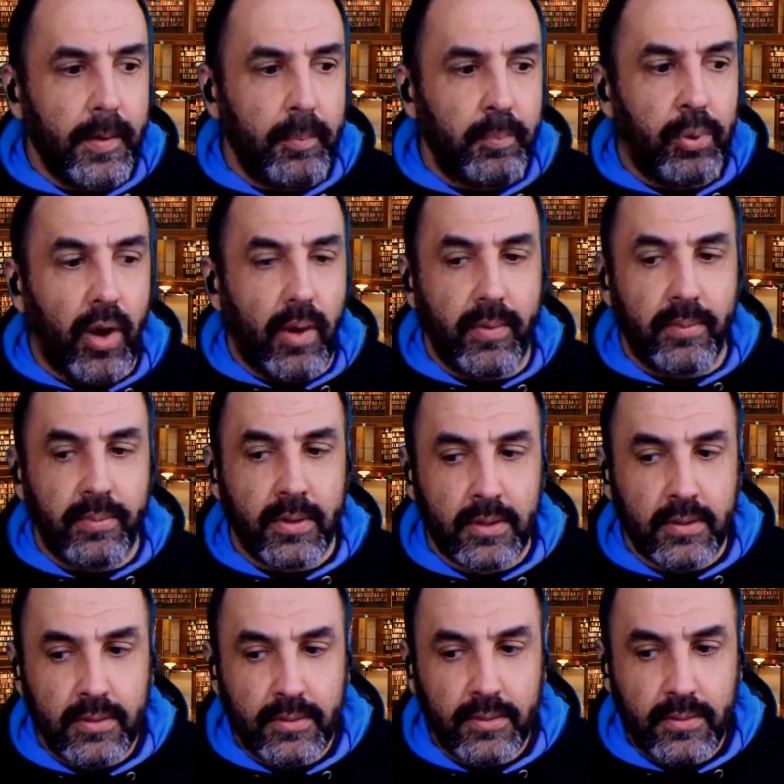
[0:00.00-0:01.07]

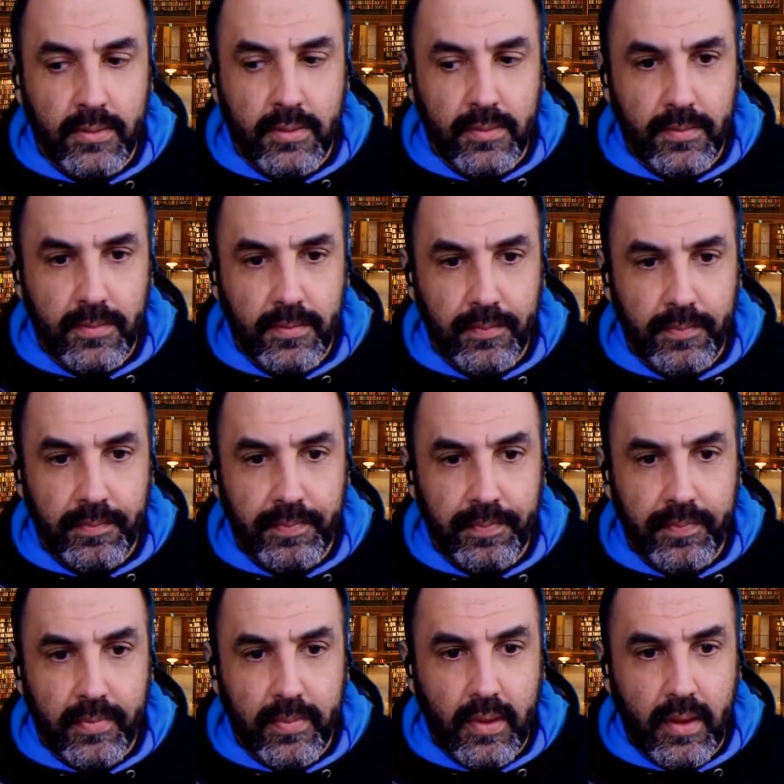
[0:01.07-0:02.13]
probable
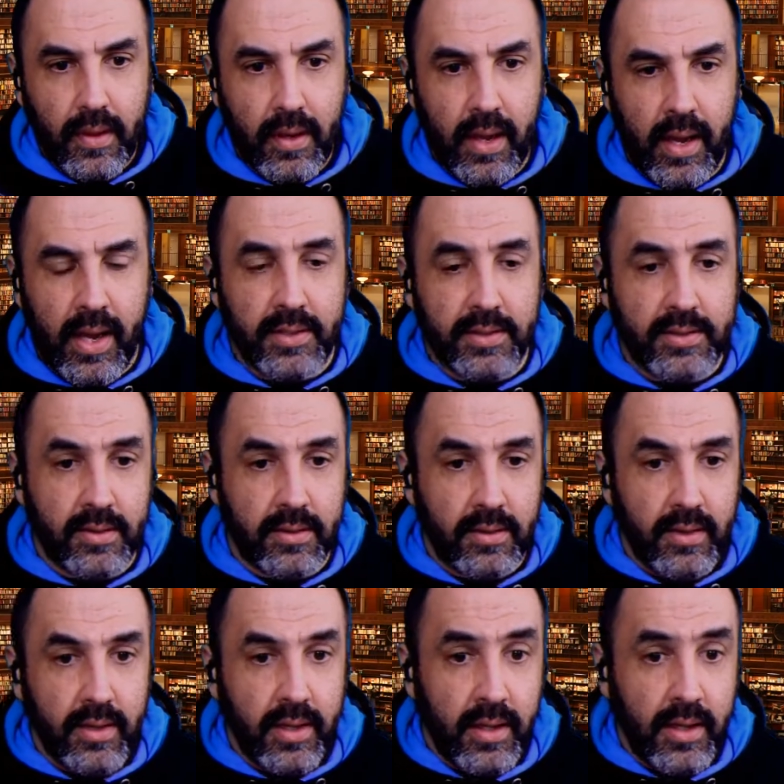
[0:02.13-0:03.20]

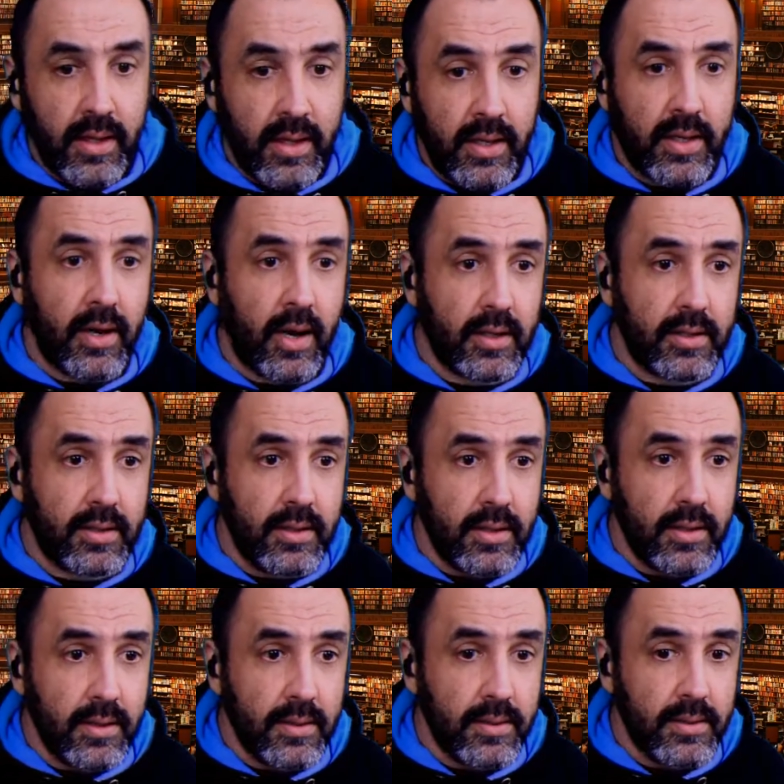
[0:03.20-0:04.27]
answer he got
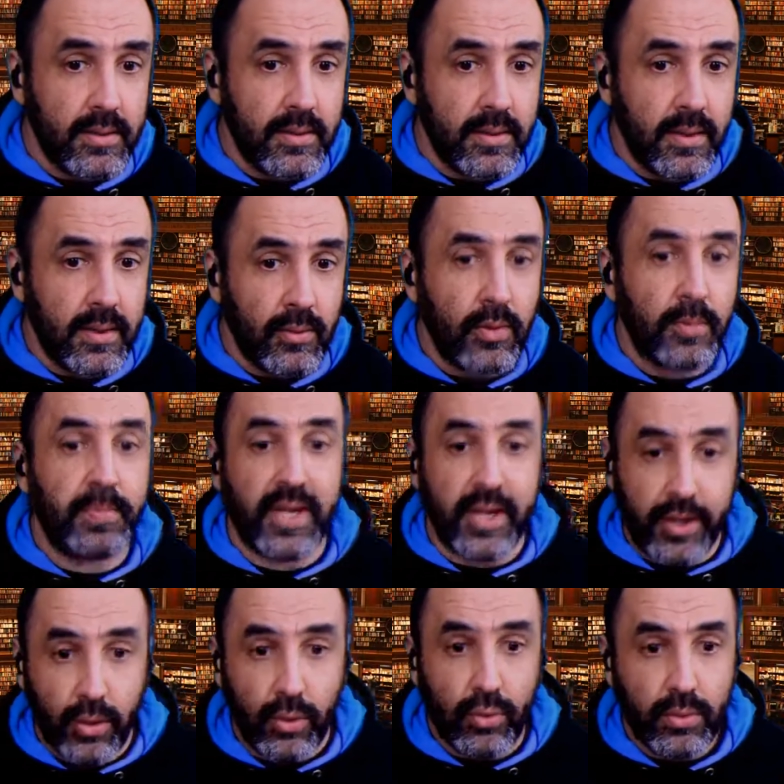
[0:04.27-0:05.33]
would be a
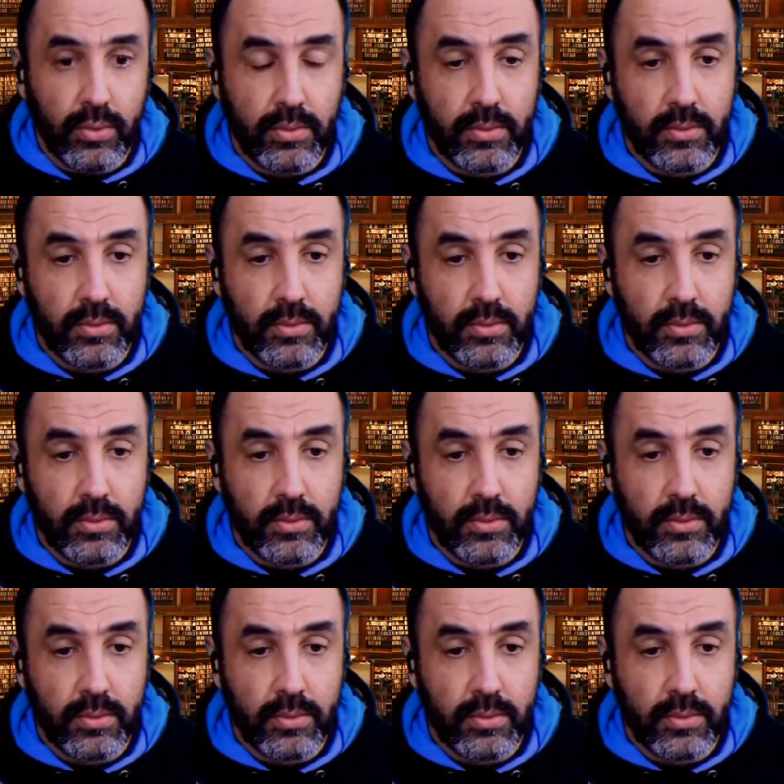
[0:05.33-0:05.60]
no.